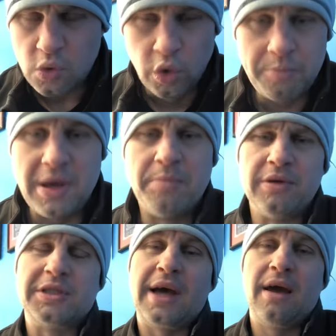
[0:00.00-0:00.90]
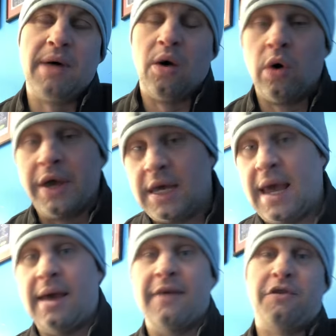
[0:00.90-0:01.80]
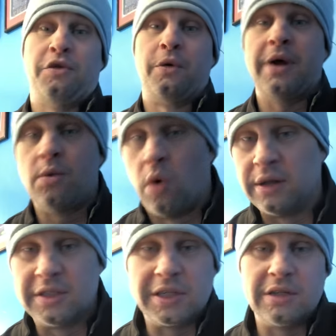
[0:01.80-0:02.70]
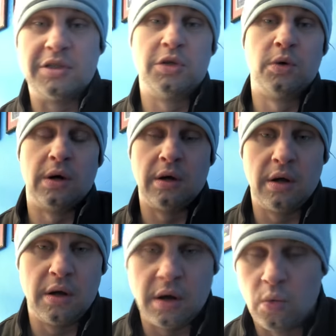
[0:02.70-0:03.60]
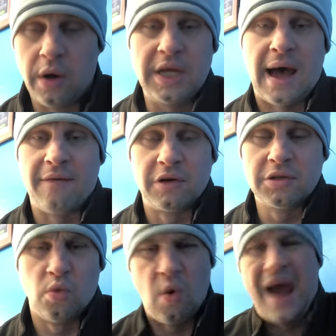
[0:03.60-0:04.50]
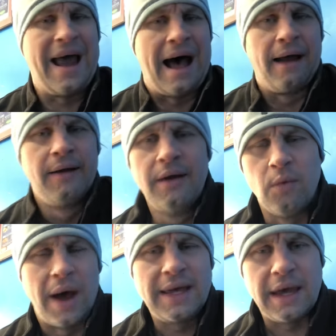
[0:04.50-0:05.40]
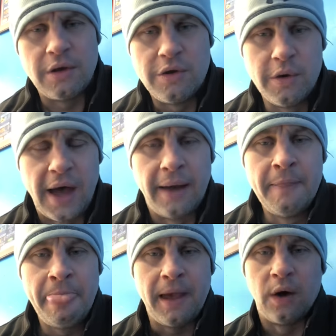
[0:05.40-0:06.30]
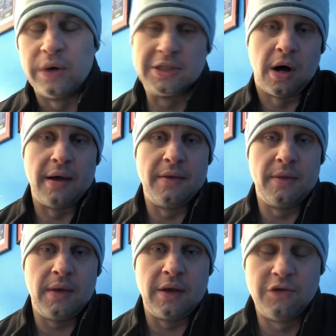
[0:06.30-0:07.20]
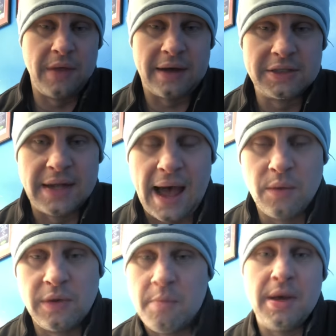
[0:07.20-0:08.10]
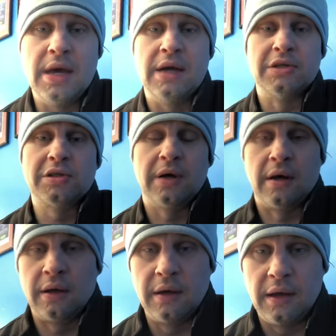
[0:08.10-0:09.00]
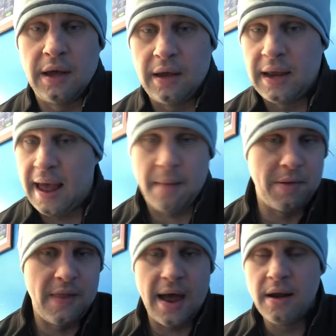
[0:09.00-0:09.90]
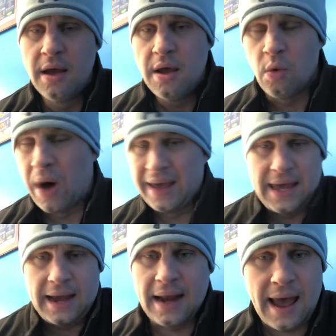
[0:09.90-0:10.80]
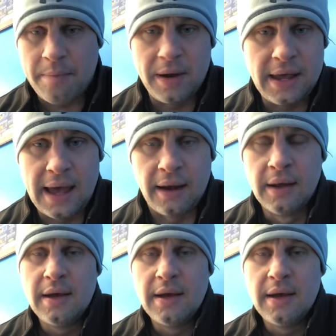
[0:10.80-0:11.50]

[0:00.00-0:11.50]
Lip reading: what people say about, well, you can't give 3 1 seeds to a one conference. Why not? Why can't you do that? We saw it in 2009 with the Big East. It happened then. Why can't it happen again?